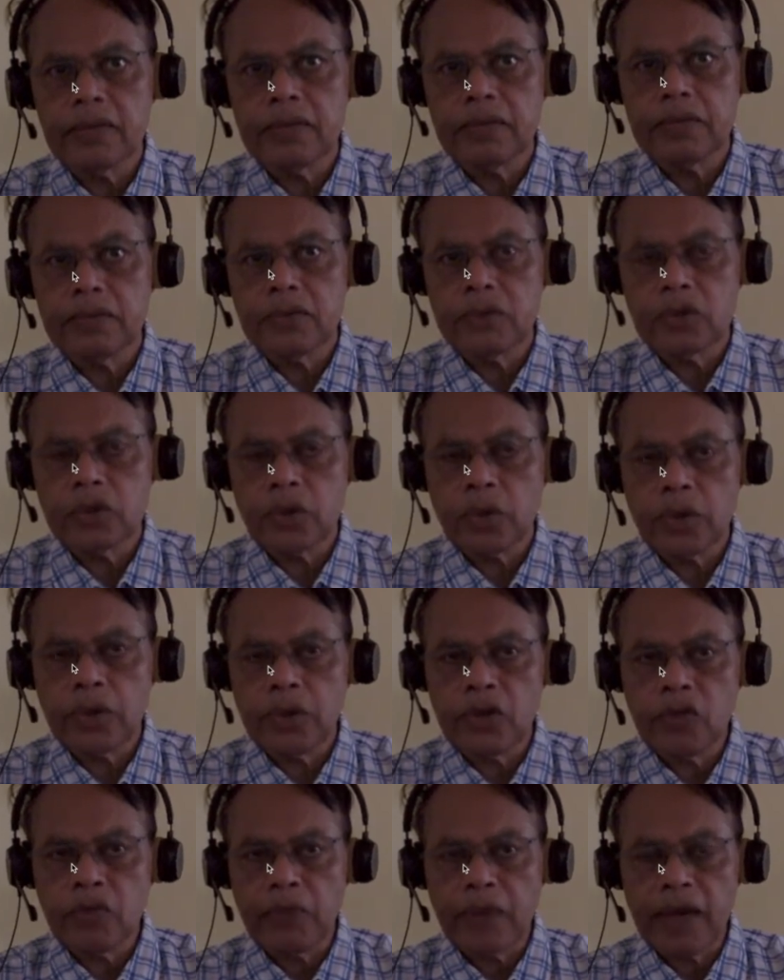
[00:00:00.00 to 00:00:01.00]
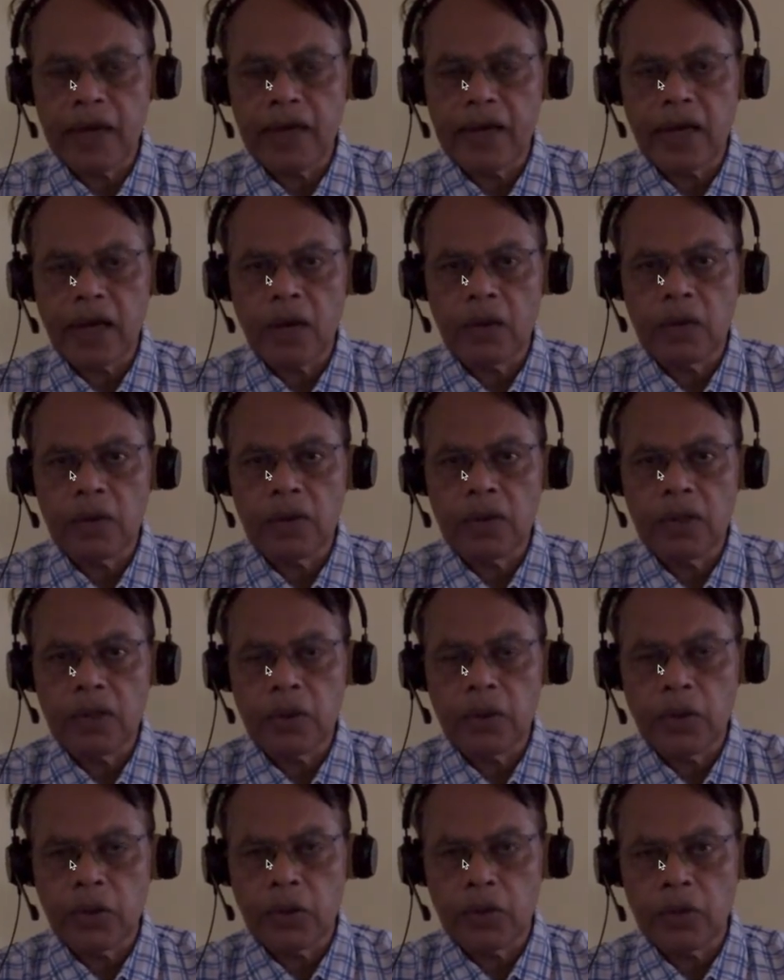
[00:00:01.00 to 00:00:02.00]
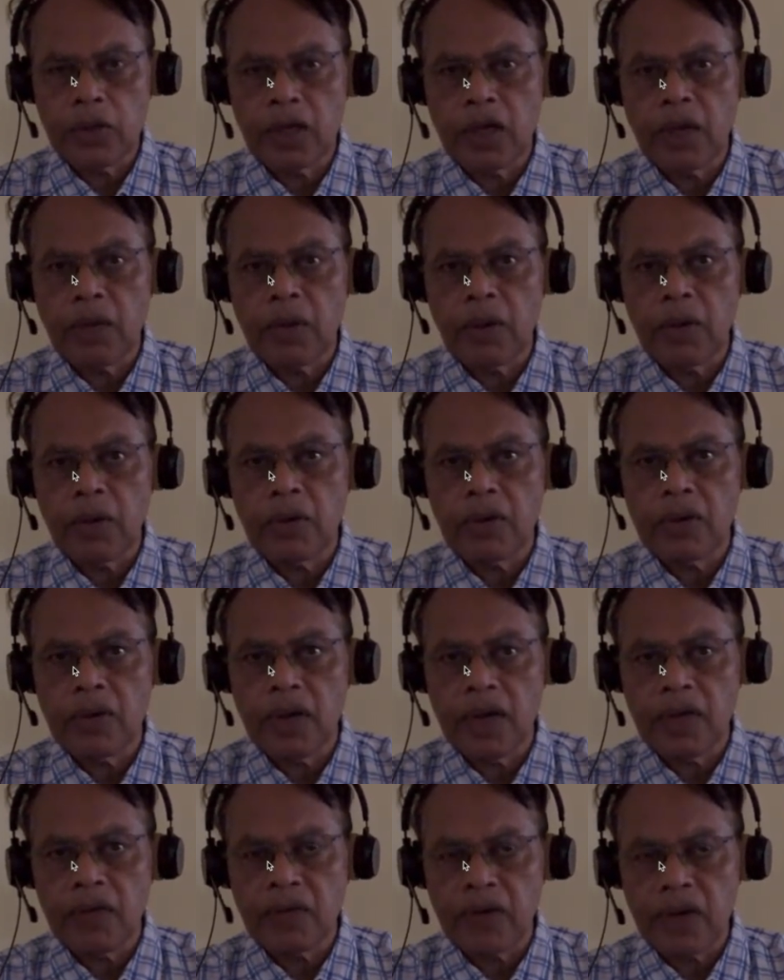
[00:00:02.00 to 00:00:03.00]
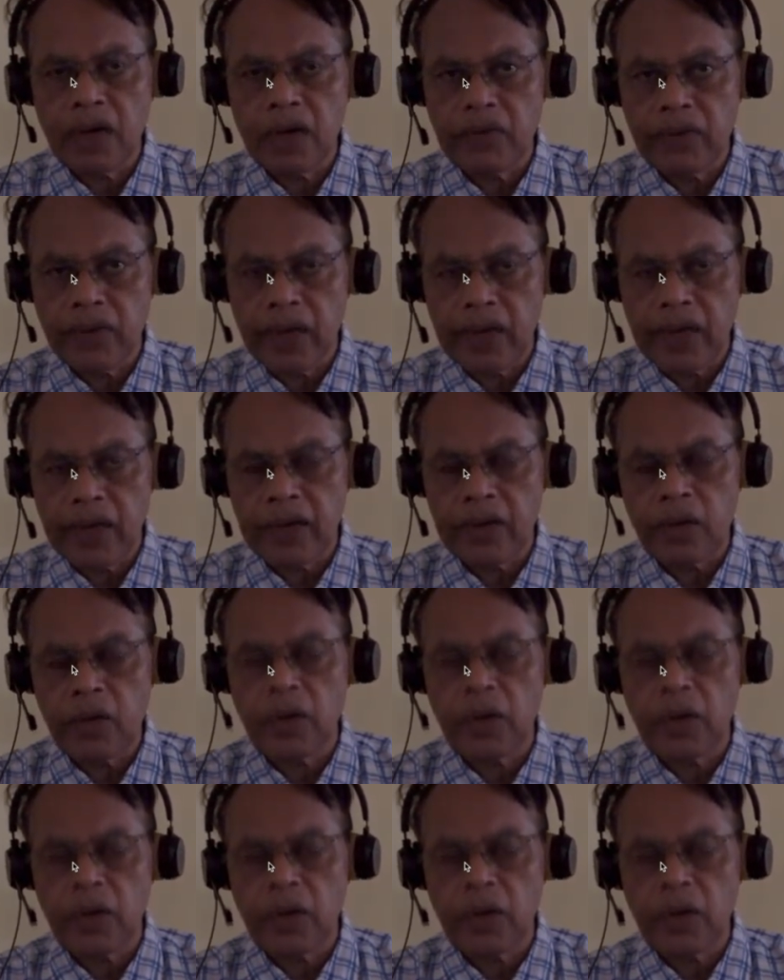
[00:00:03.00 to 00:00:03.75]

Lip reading: So in this background, you have to think about left heart failure.